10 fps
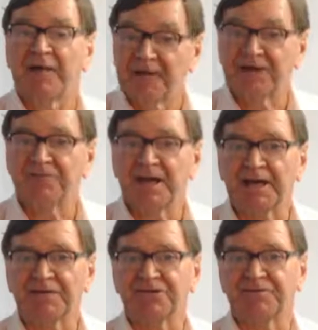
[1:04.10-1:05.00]
that
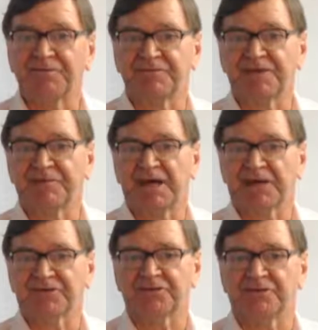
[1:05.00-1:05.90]
amount is
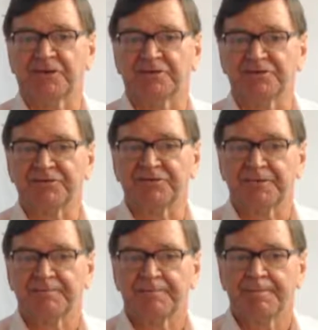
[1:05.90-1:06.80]
$50,000.
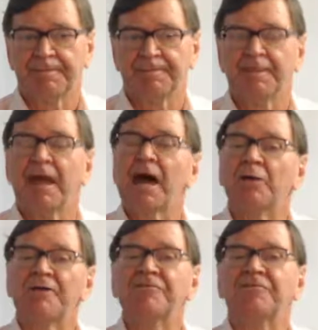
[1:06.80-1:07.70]

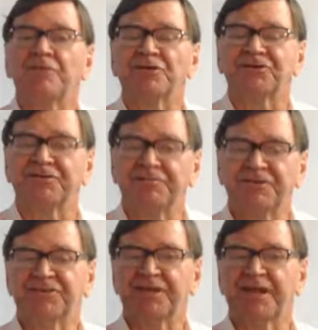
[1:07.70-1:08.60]
However, for a
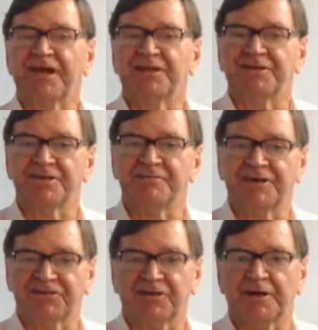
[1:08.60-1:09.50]
sophisticated
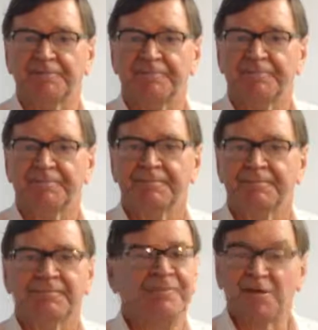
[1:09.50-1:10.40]
investor,
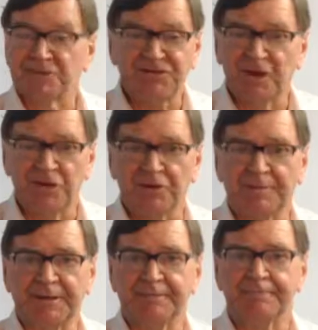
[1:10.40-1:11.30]
there is no limit.